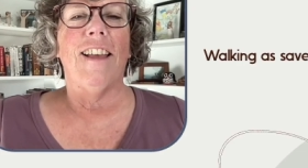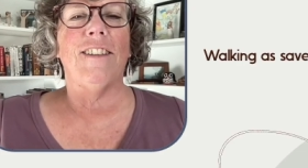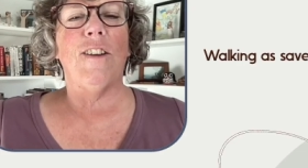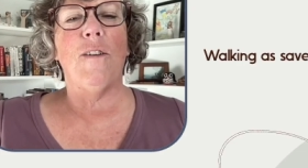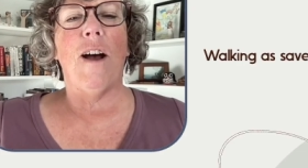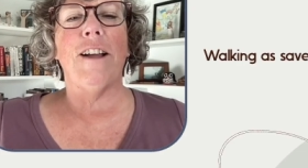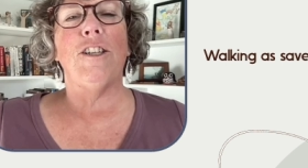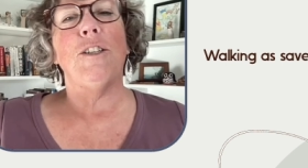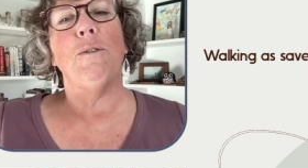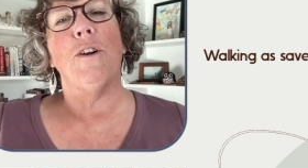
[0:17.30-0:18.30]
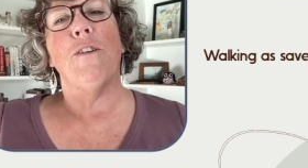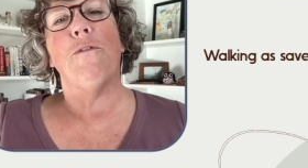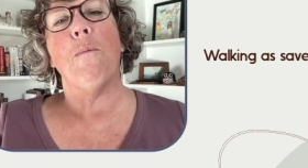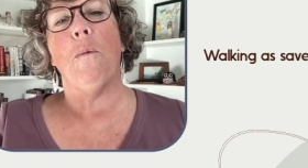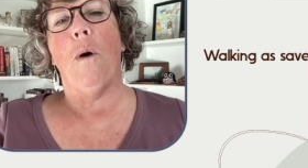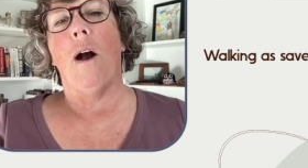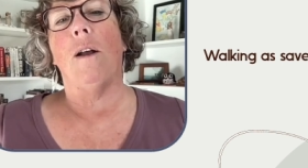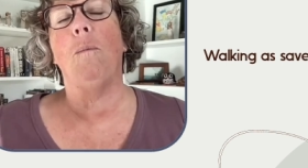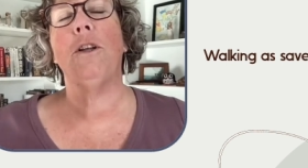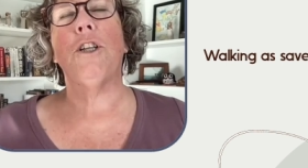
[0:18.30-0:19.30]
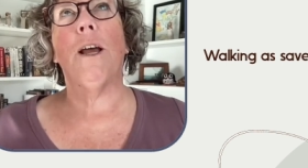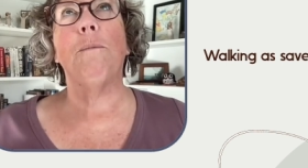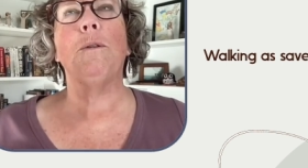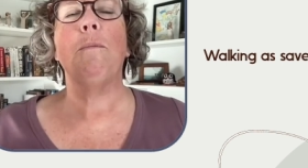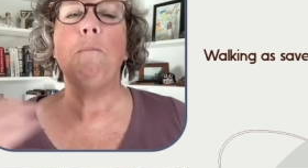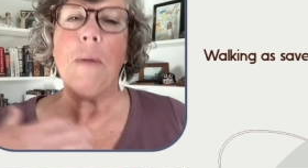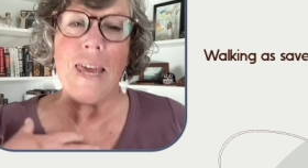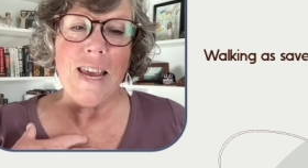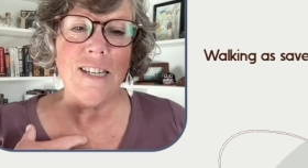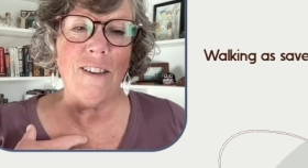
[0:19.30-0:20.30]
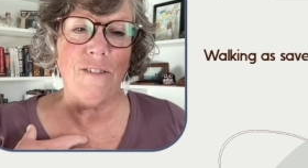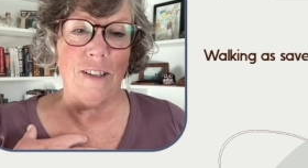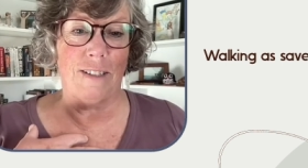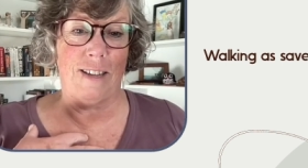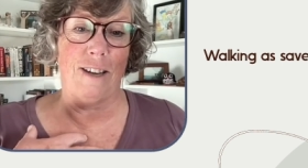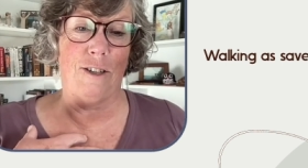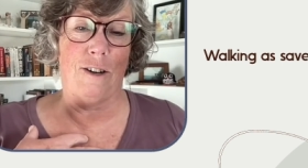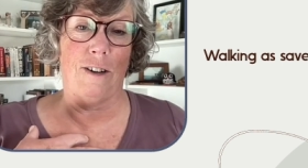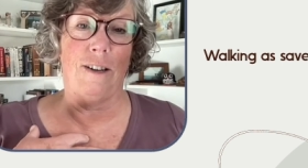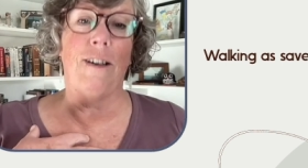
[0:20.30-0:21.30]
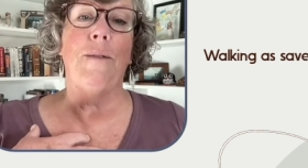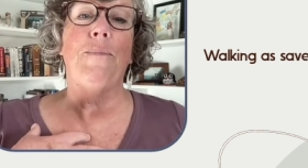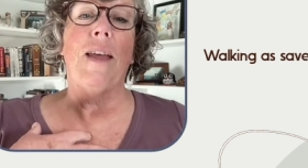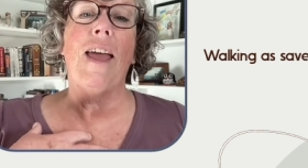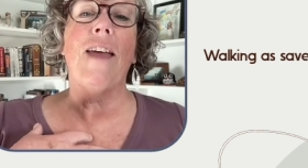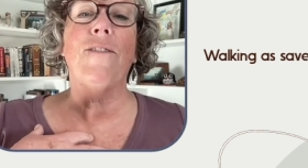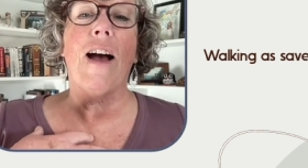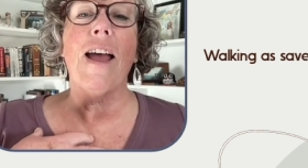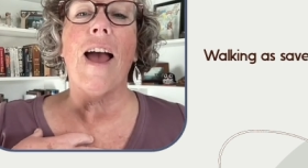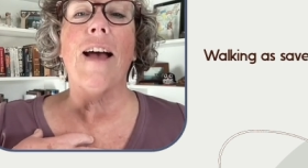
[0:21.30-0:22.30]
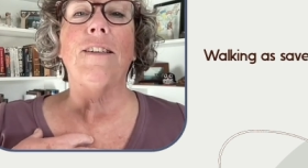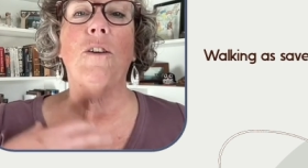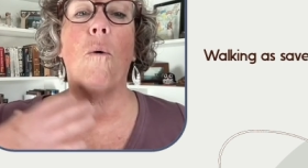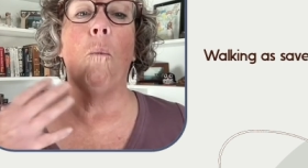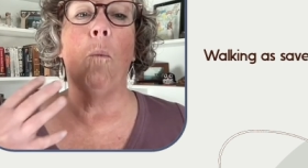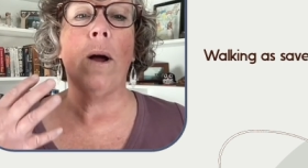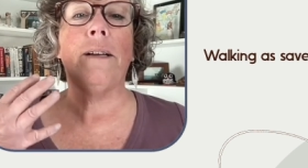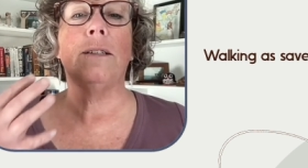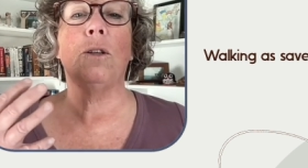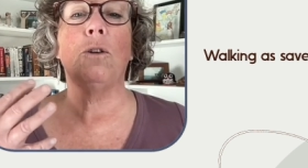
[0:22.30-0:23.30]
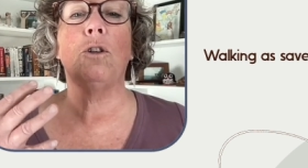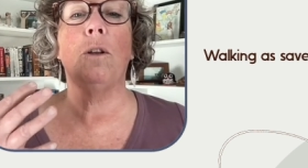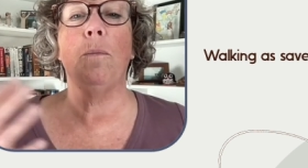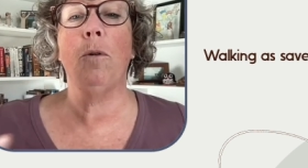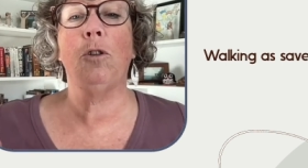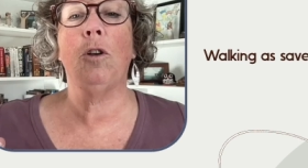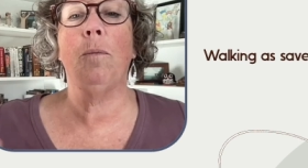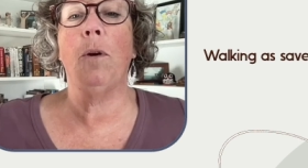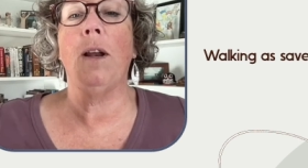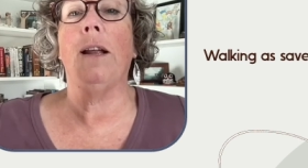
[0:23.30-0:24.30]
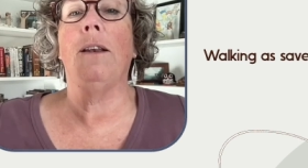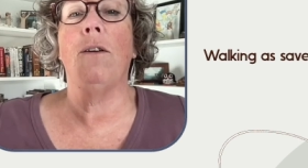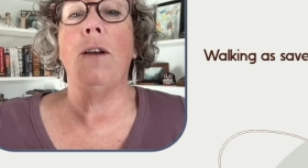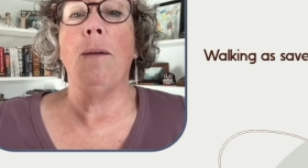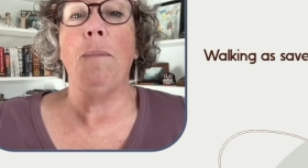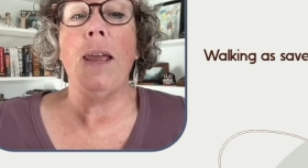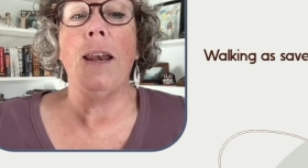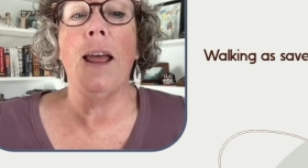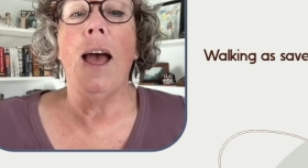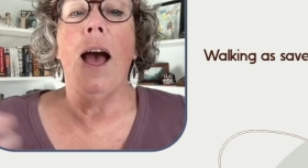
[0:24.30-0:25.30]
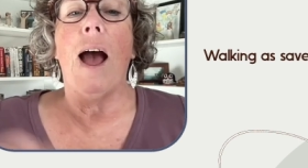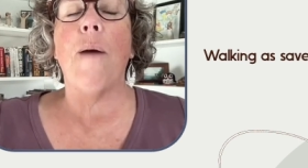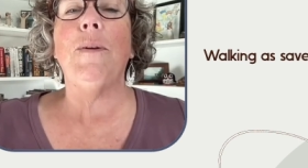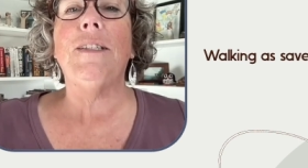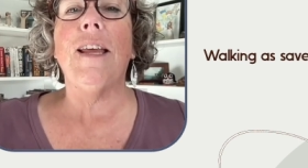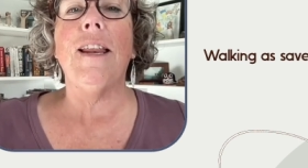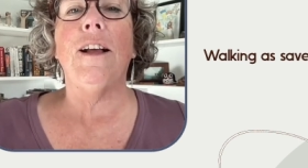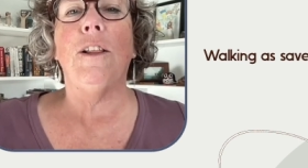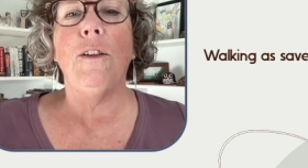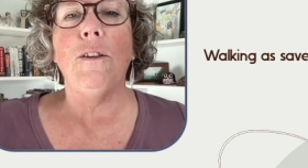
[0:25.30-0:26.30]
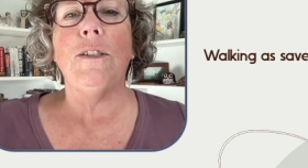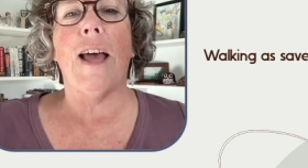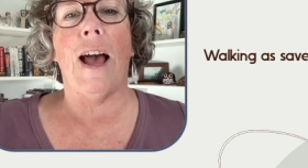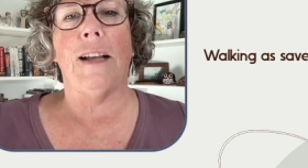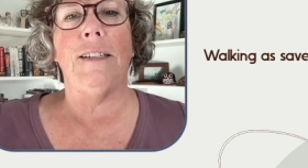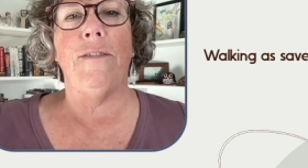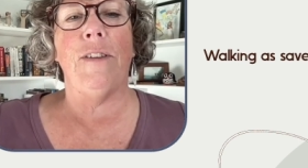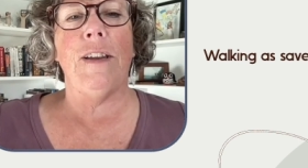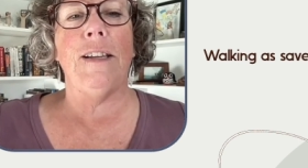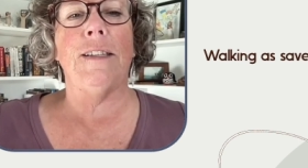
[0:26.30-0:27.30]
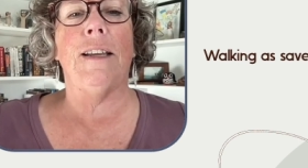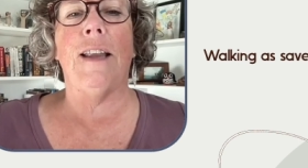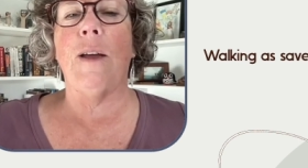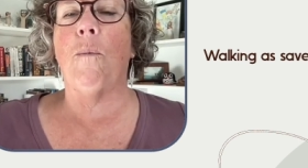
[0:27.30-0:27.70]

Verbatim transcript: So, I just returned from a walk which helps me to feel centered. If I asked what does social emotional learning mean, I would say it includes activities like